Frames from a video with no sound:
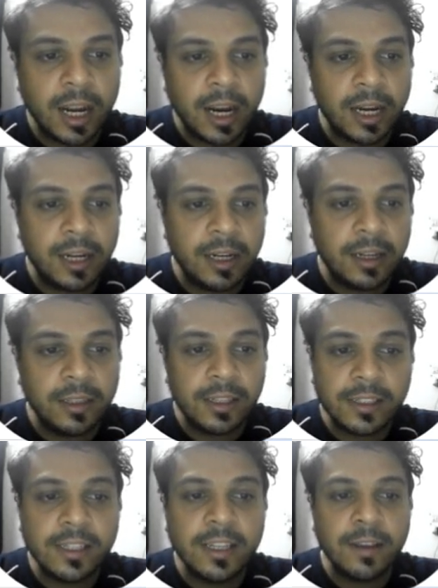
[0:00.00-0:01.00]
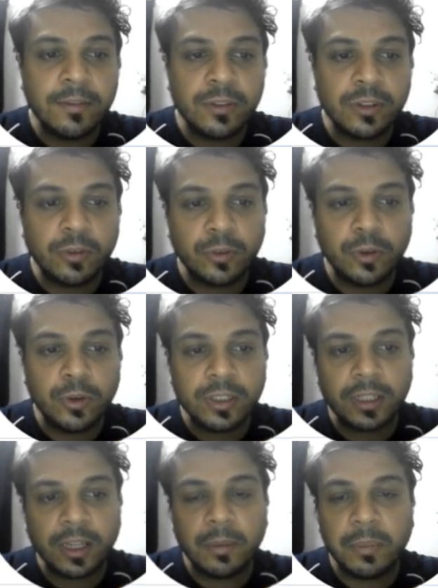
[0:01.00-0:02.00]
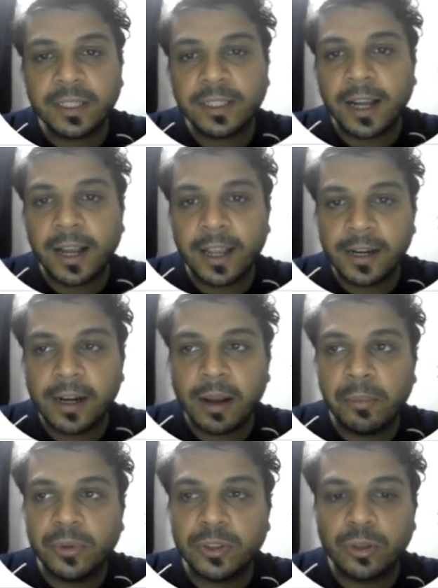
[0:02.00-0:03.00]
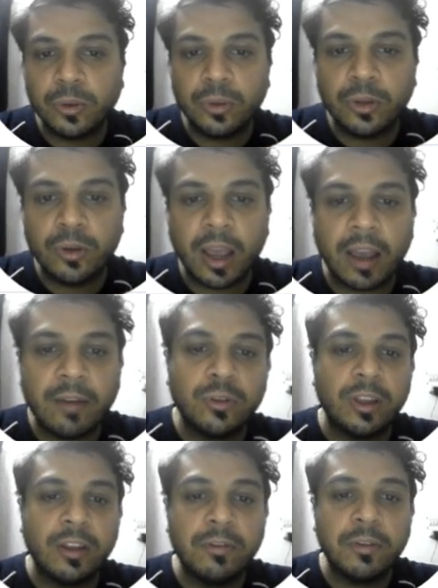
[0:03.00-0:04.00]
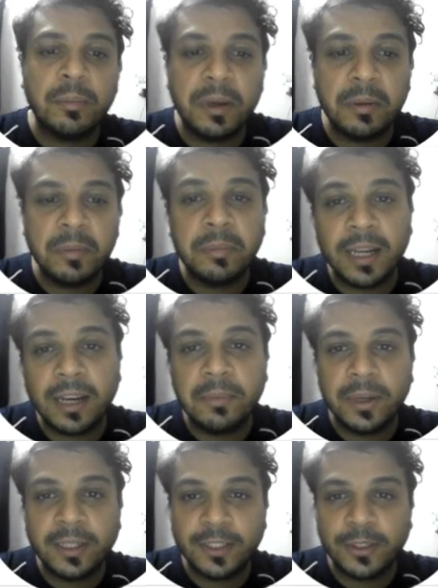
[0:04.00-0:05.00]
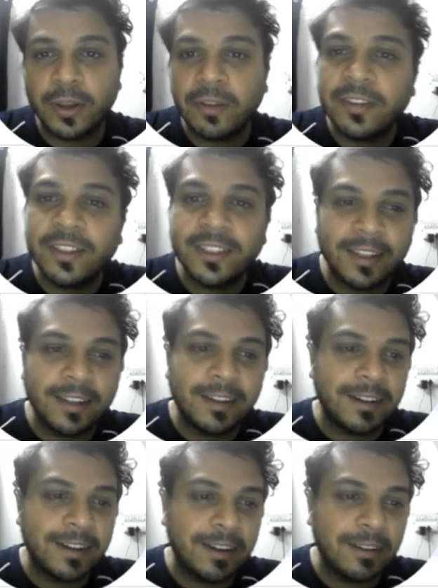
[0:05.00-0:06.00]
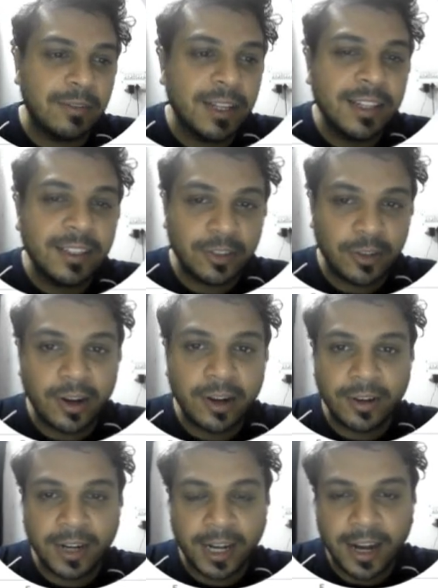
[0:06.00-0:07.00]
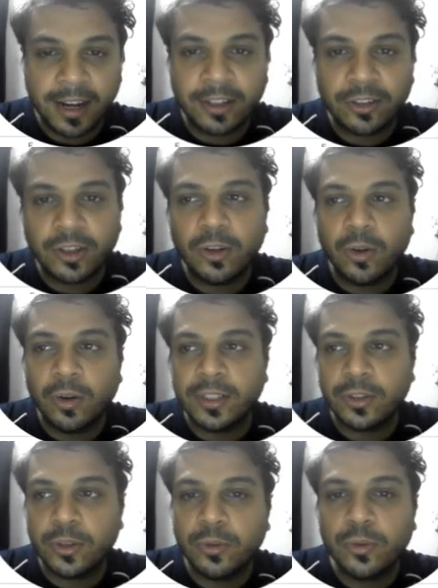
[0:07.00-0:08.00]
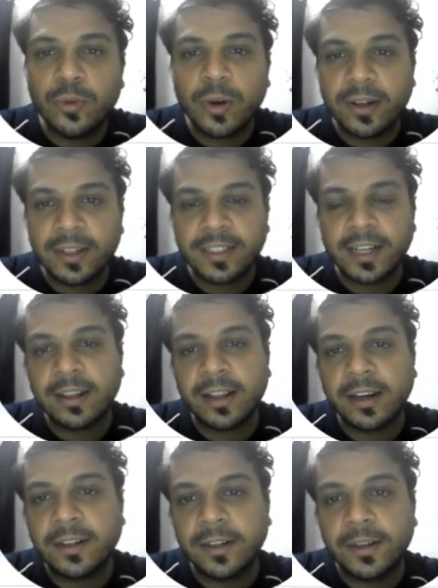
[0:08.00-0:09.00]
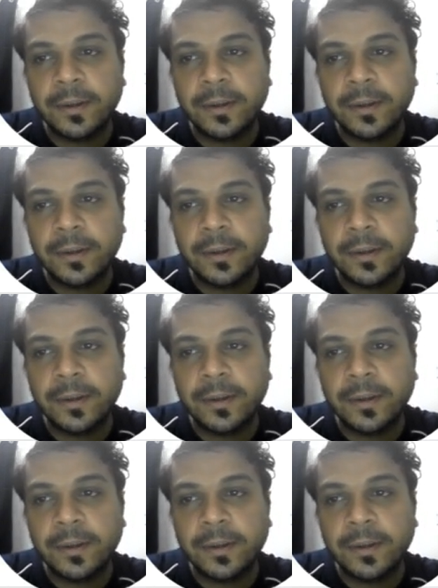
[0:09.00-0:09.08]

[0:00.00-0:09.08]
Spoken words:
And this gives, of course, a much higher number. So you have to give a minimum daily budget to every single creative, $383. So you do understand that